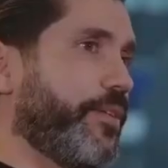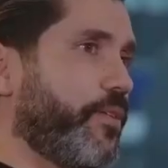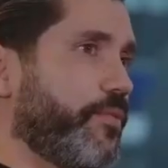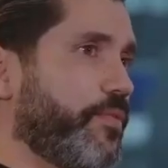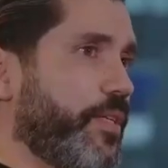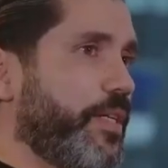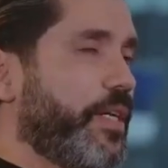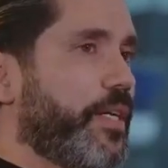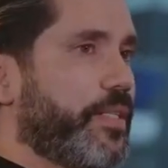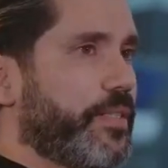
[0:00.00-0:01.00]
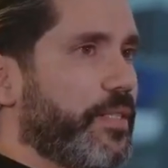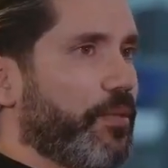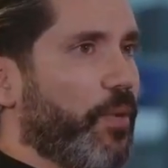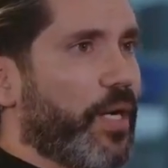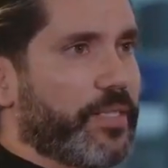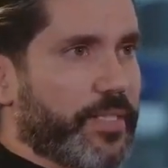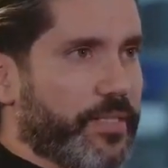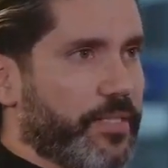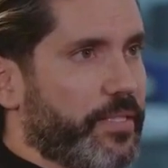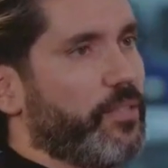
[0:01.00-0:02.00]
over the
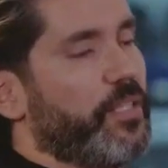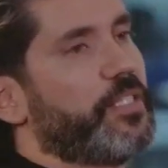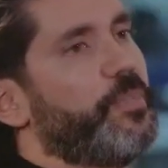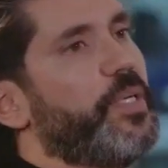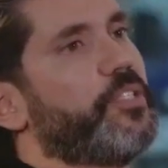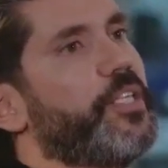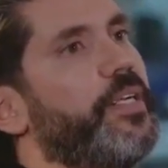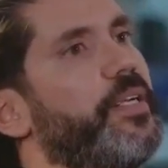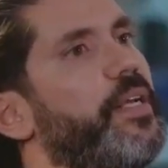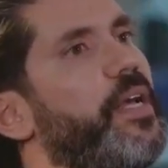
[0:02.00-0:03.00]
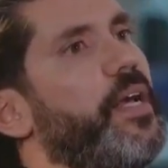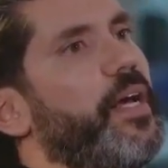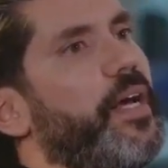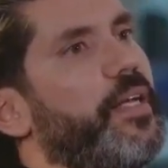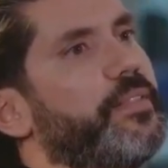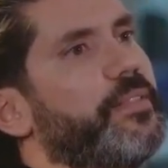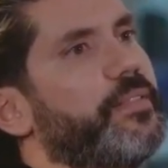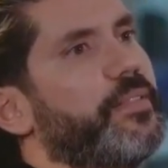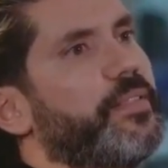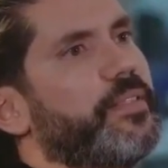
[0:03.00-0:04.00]
$163 per share,
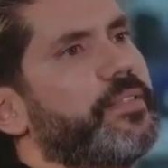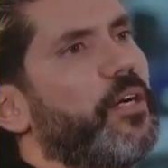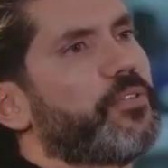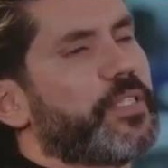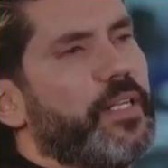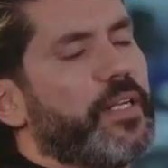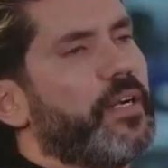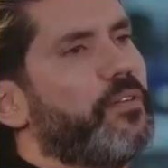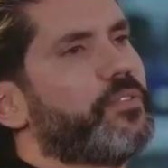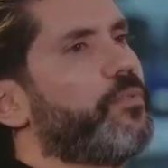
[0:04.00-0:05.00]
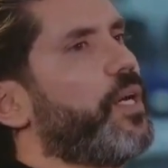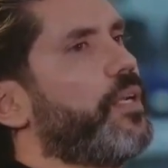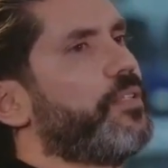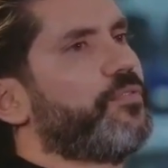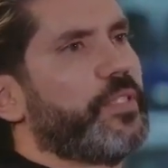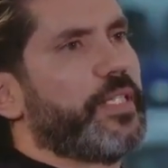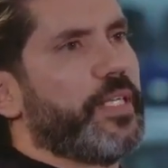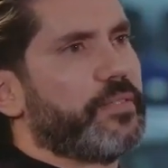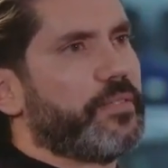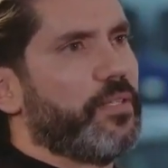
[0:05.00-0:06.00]
and is now settling around the
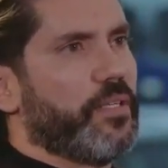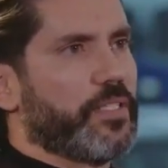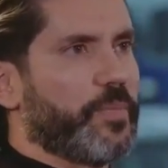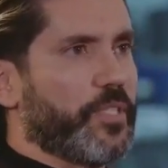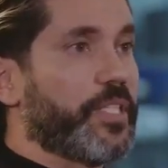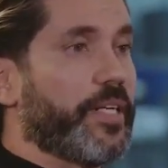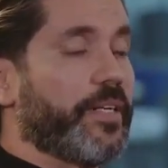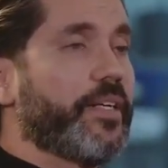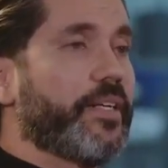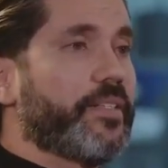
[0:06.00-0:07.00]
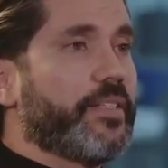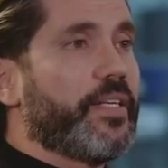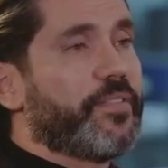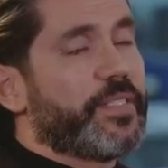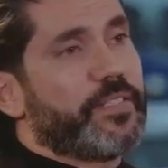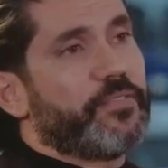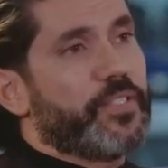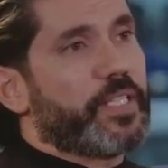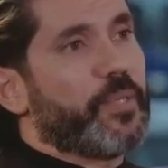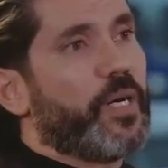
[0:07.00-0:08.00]
$148 per share. Even that, if
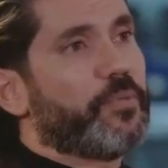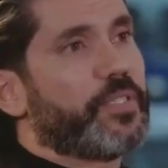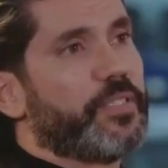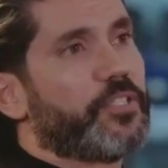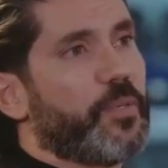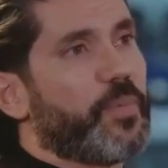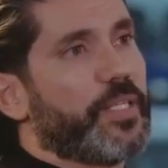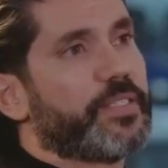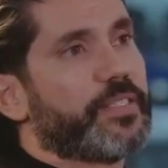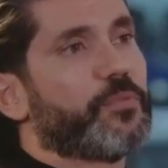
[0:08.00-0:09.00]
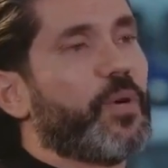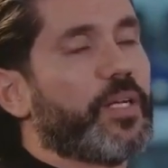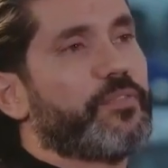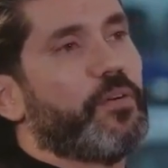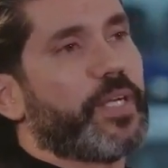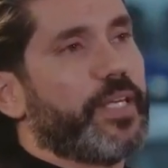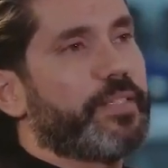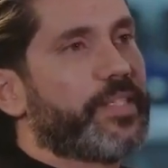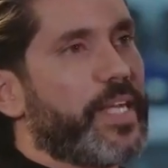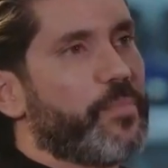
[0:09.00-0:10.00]
you think about it, the share price is at 100. Okay,
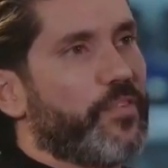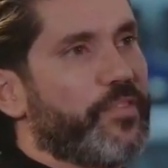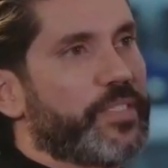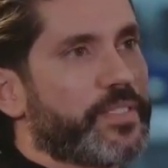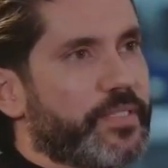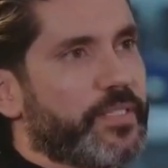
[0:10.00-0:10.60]
it came off its.